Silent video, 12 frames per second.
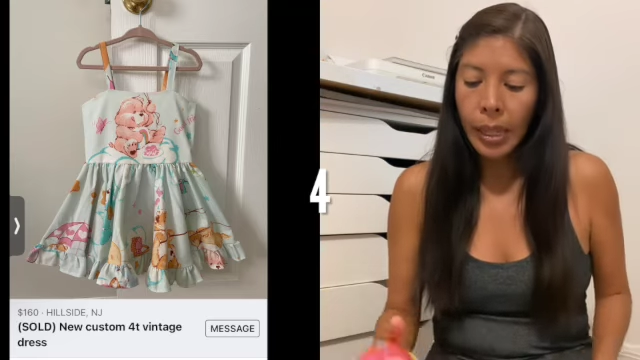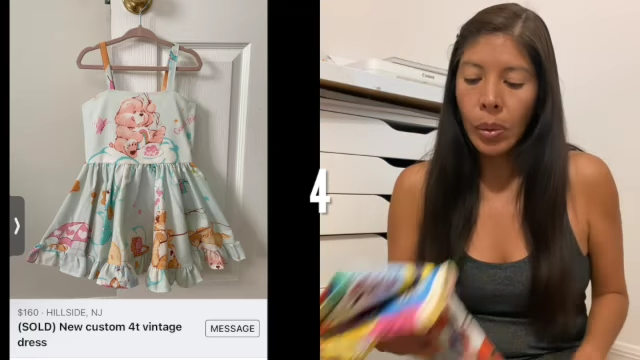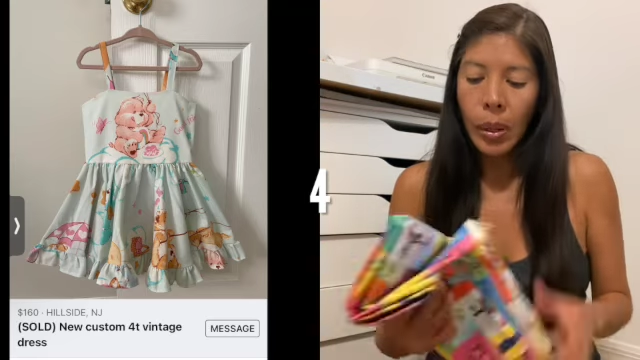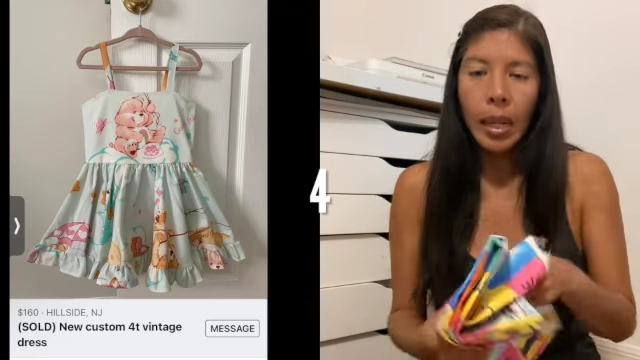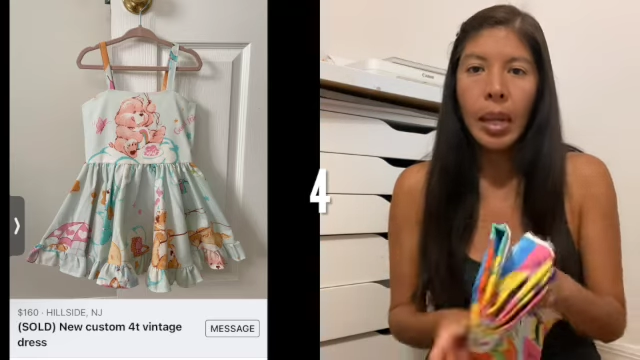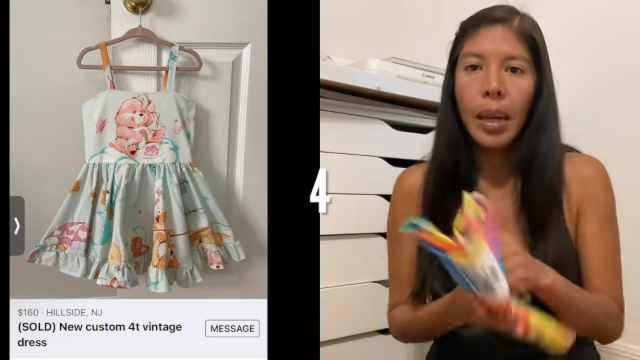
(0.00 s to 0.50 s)

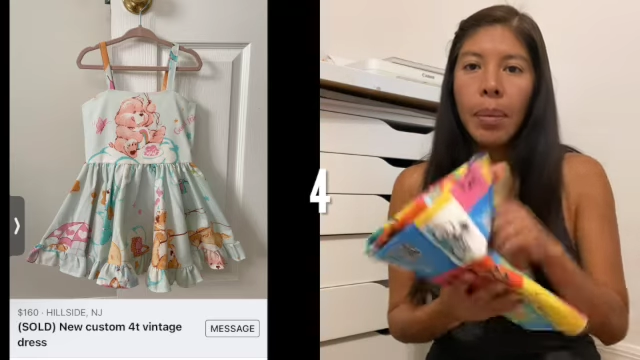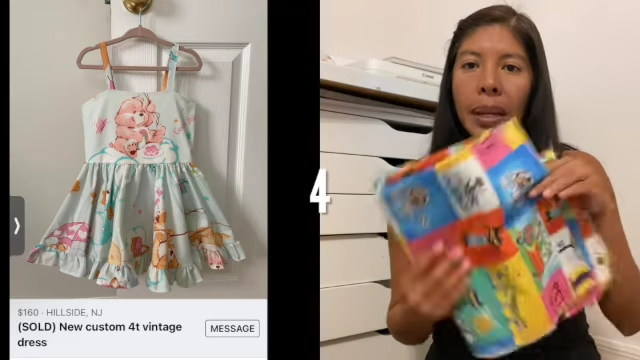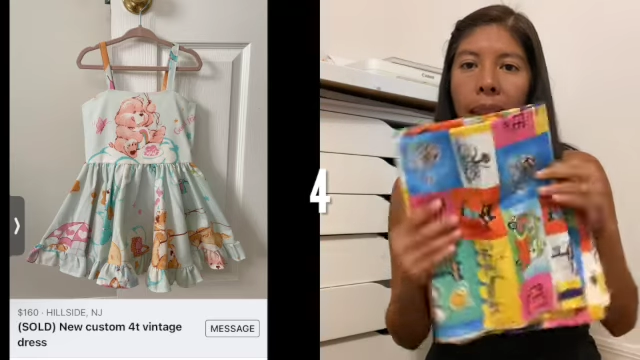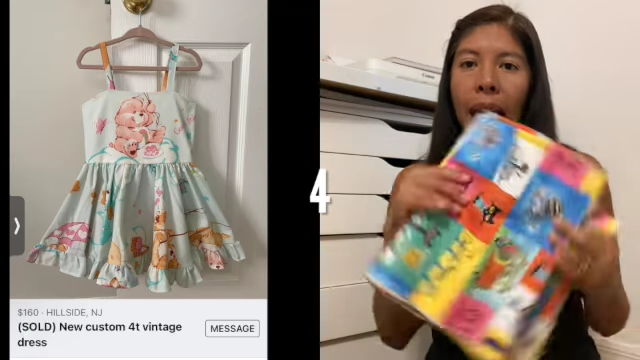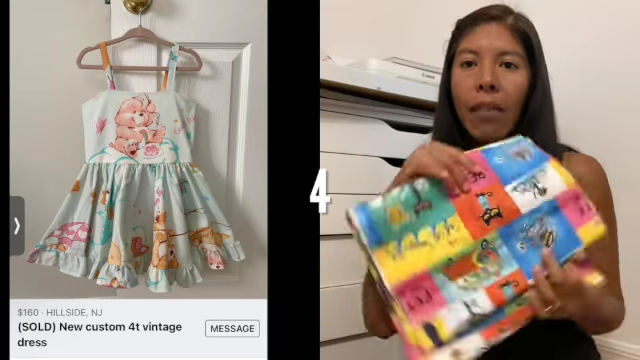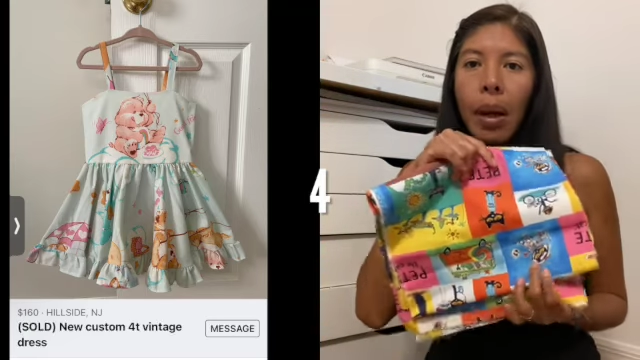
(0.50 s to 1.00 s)

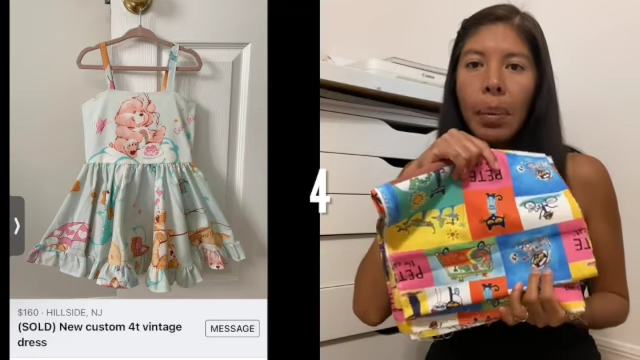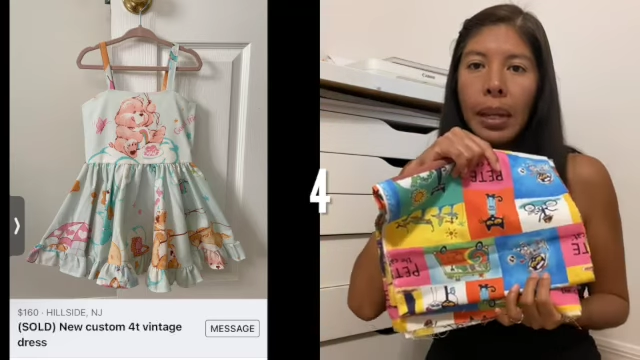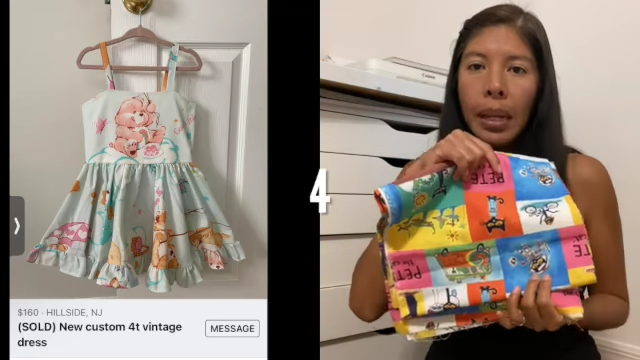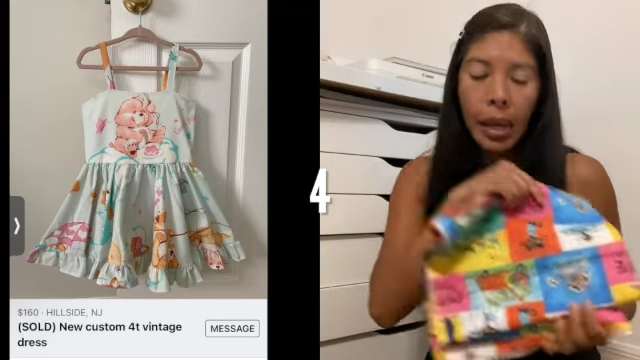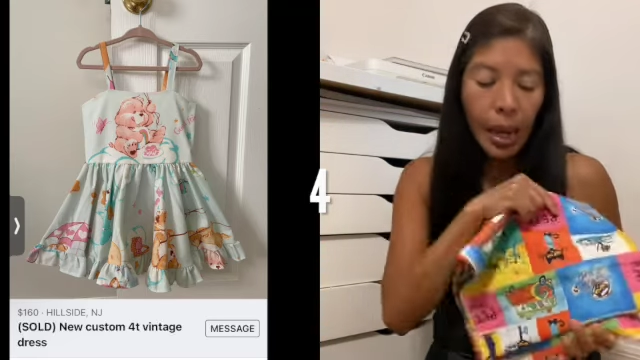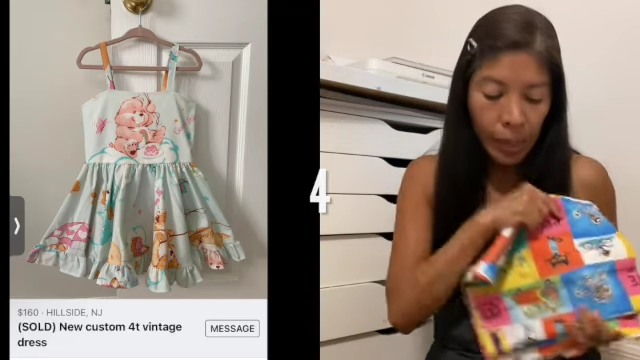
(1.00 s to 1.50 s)
self-drafted.
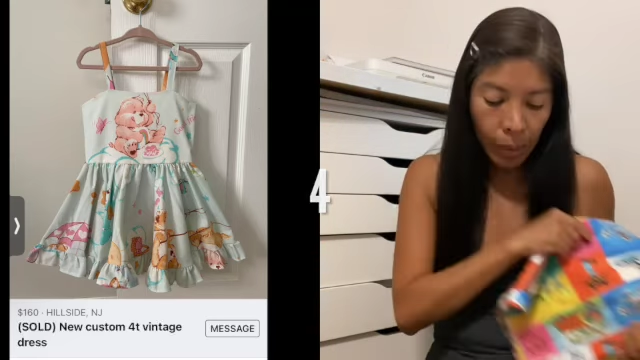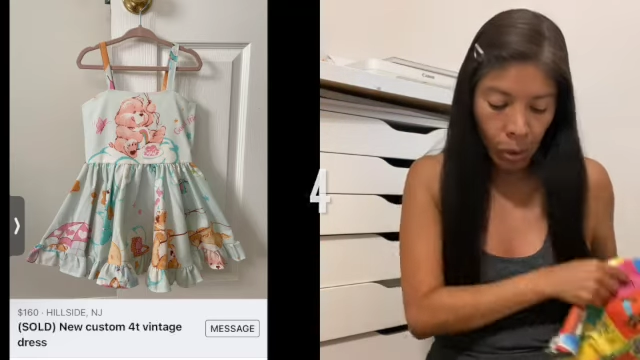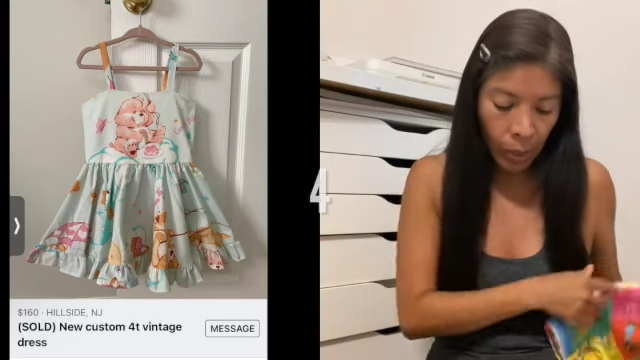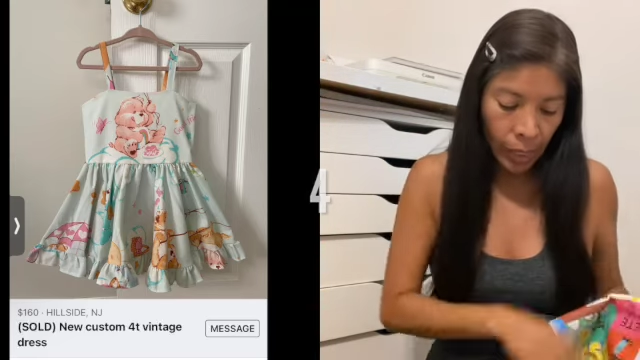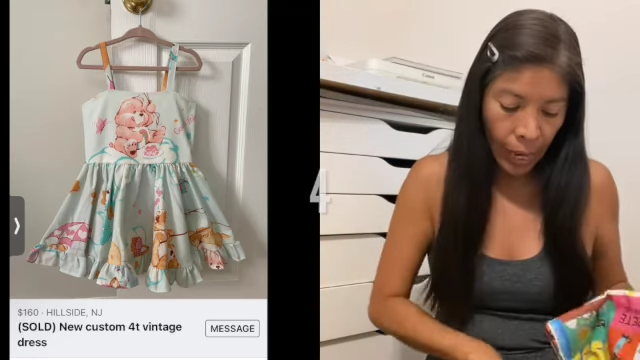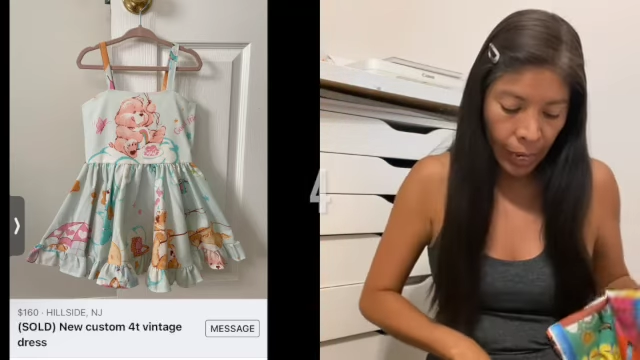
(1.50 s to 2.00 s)
This is my
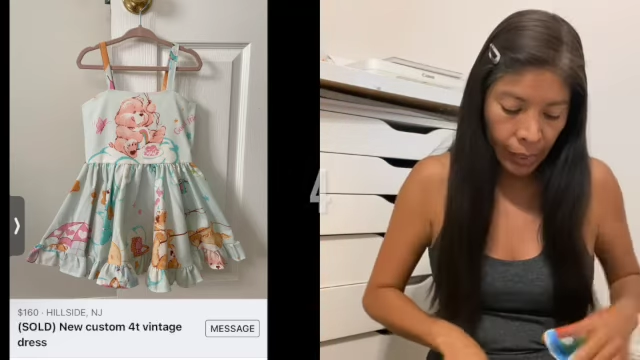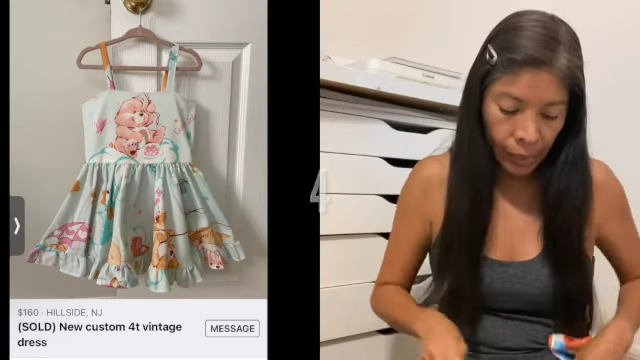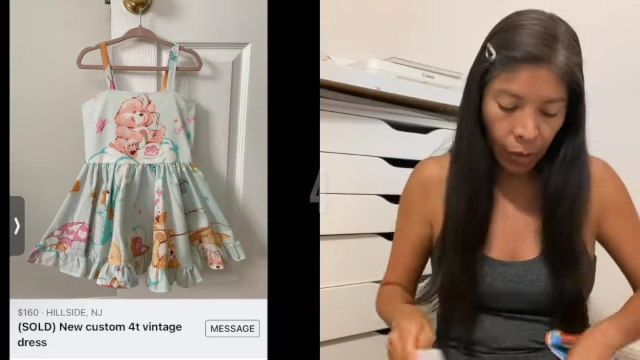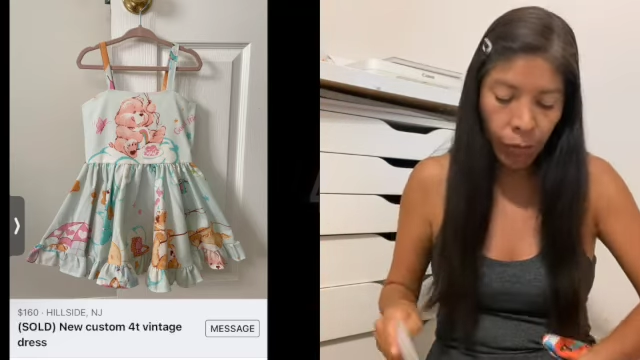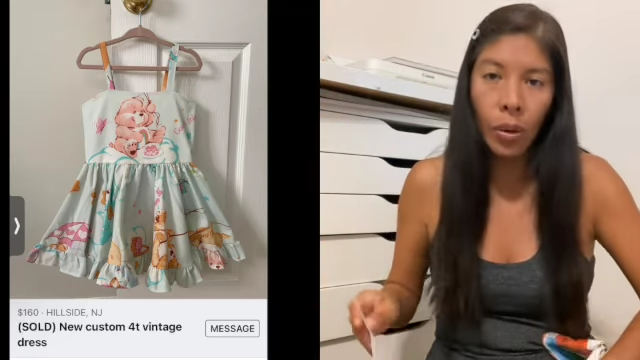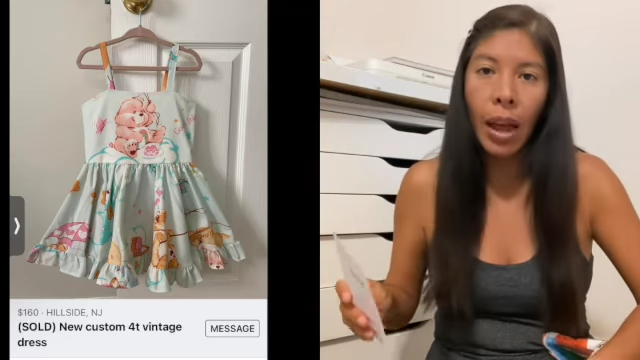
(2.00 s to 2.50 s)
Pete the Cat
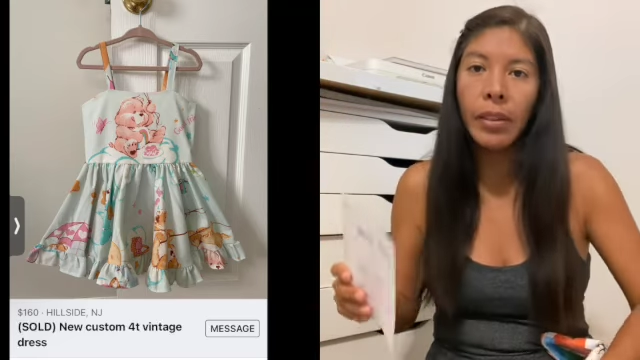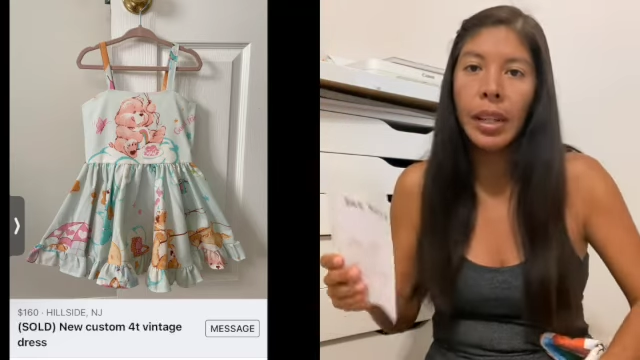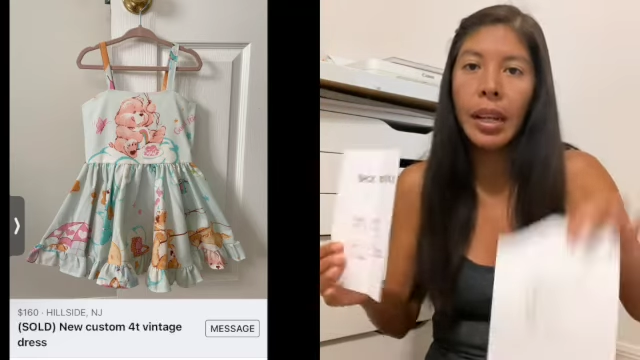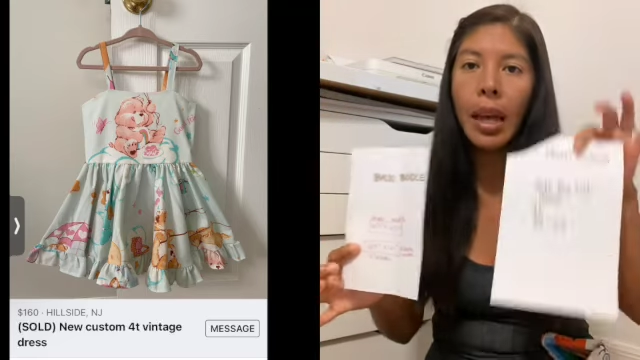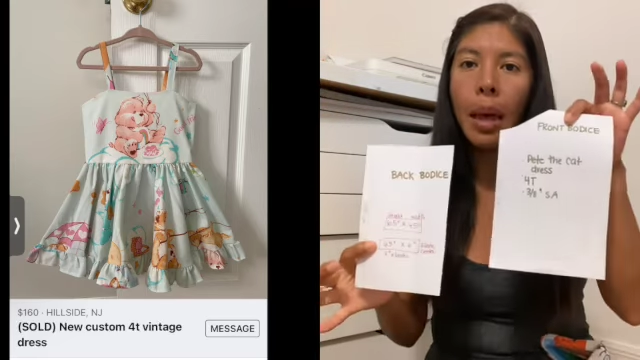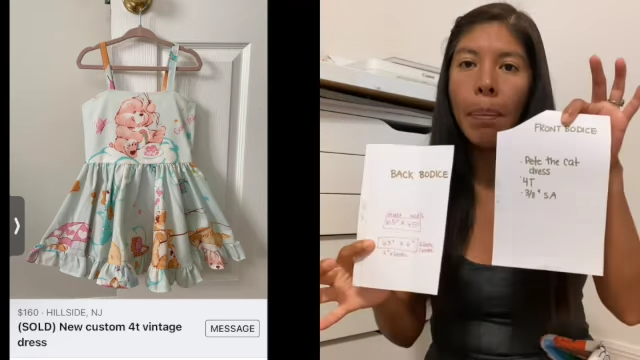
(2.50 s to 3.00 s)
fabric
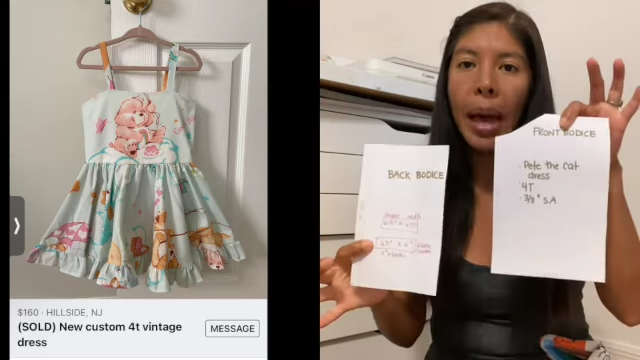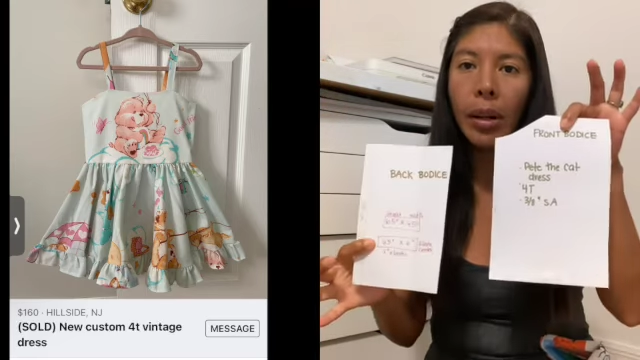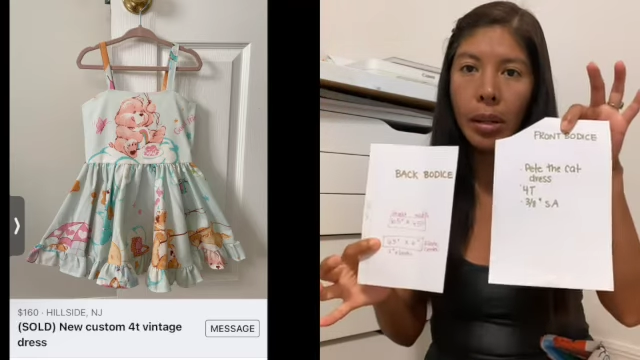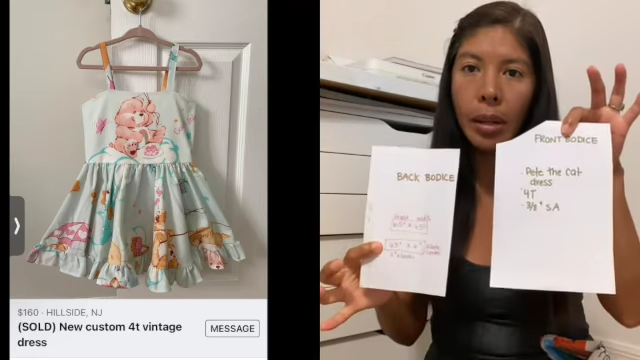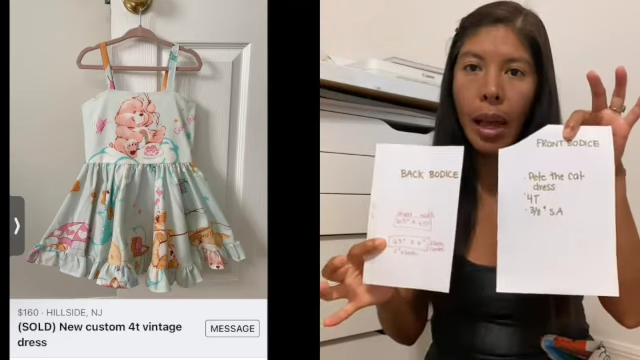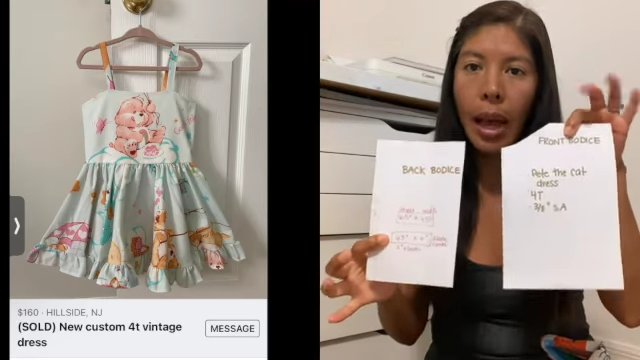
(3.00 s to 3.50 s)
from
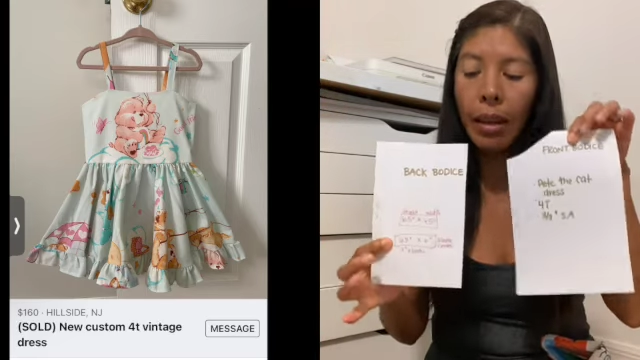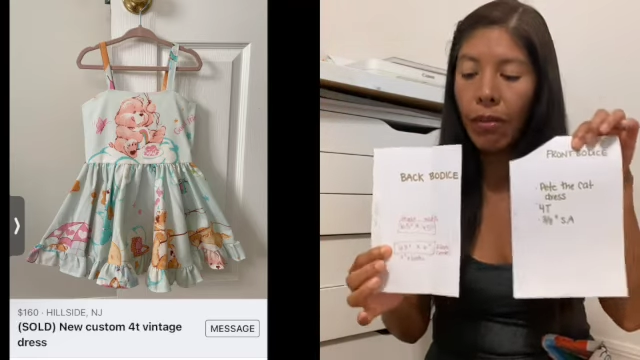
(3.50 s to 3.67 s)
Joann's.